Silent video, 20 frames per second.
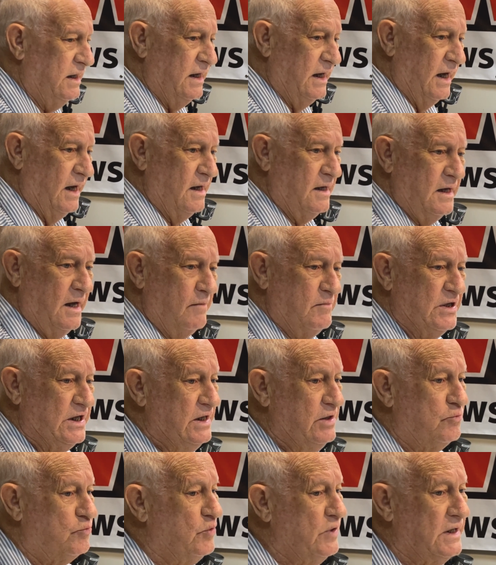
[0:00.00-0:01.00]
I mean,
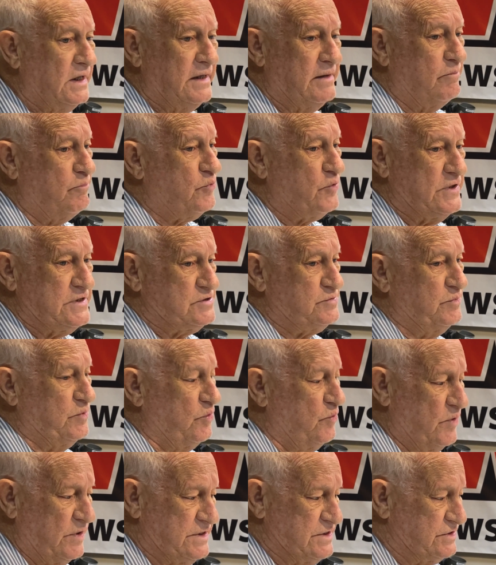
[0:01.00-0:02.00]
he really impressed me
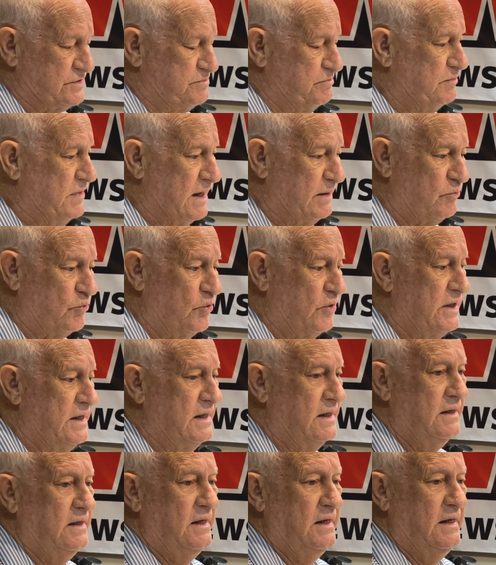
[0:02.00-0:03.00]
with his memory
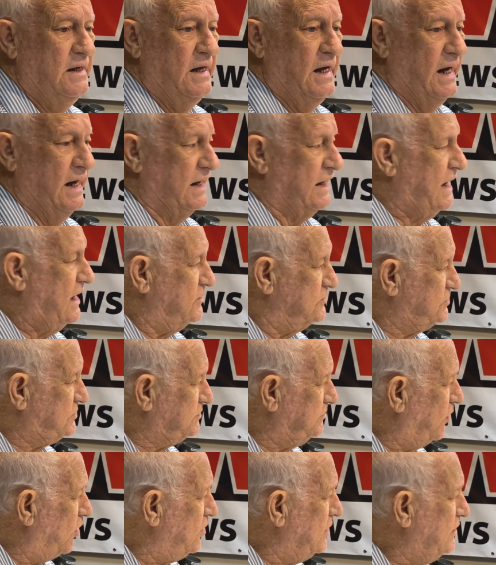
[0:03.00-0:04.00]
and how
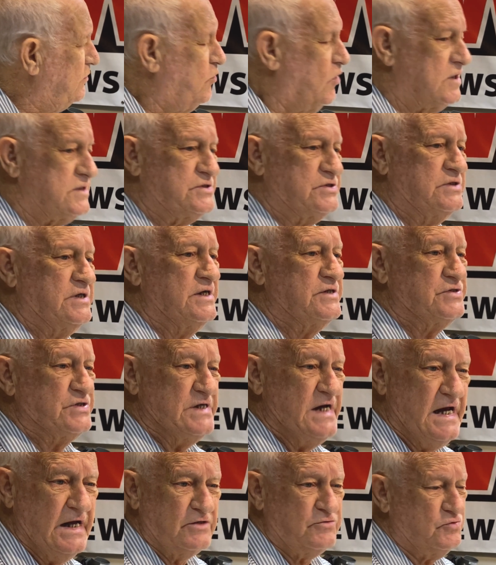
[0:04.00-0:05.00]
smart he was and his
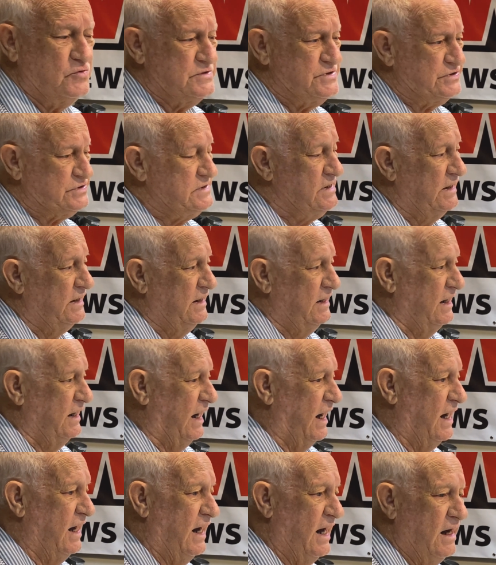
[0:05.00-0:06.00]
interests.
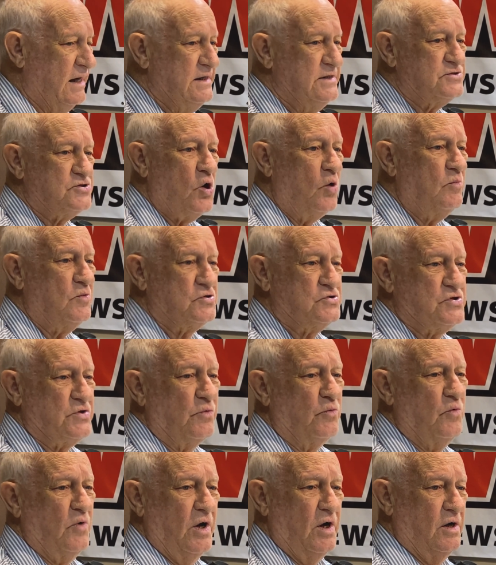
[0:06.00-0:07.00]
He's almost
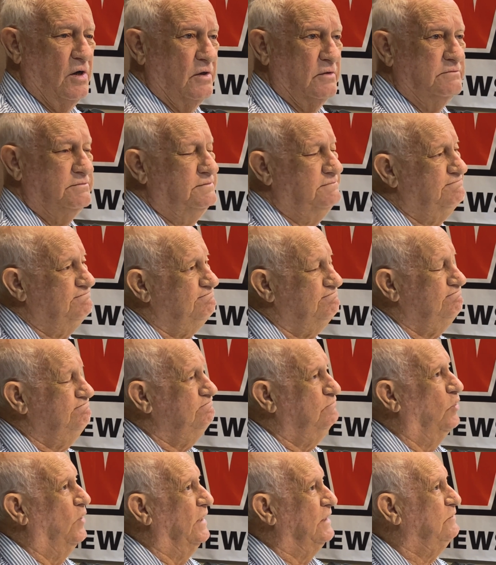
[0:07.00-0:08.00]

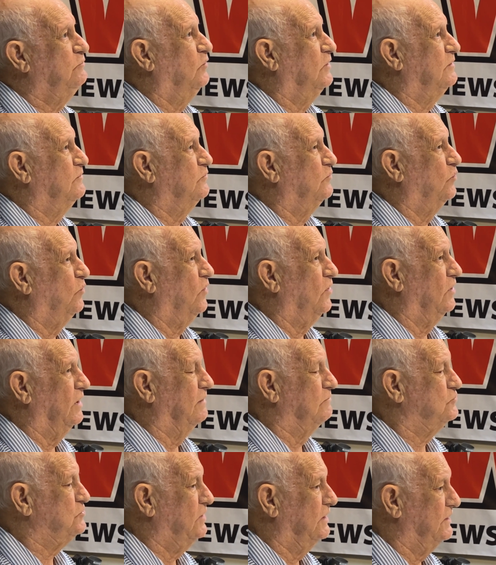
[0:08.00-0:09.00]
what word
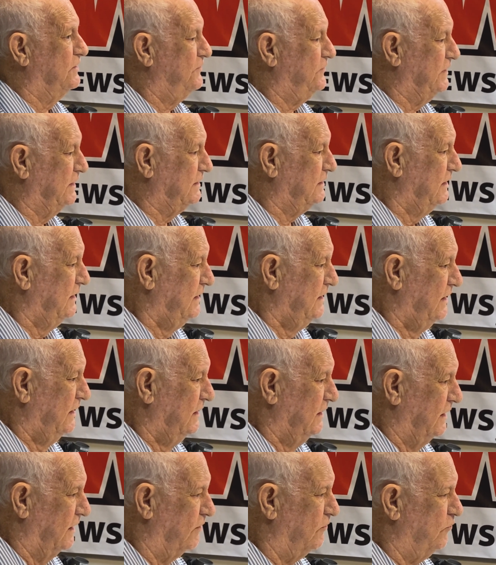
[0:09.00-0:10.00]
I'm trying to think.
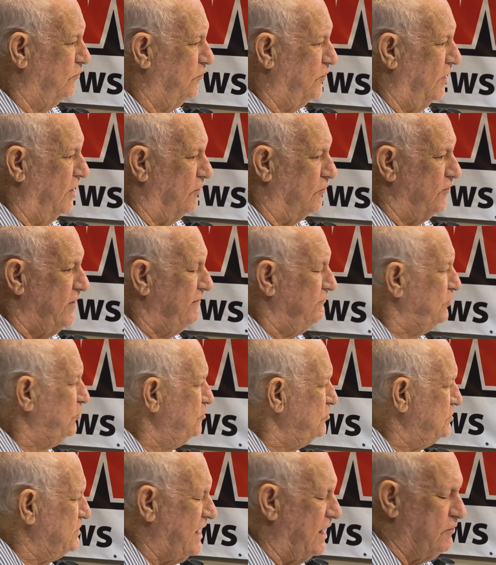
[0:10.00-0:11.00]
A
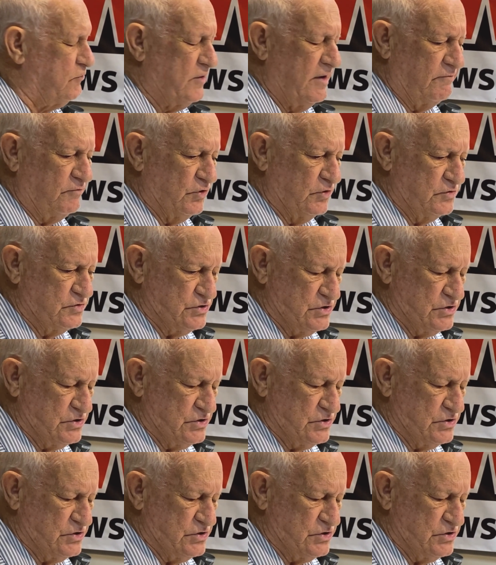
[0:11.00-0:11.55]
revolution, not revolution.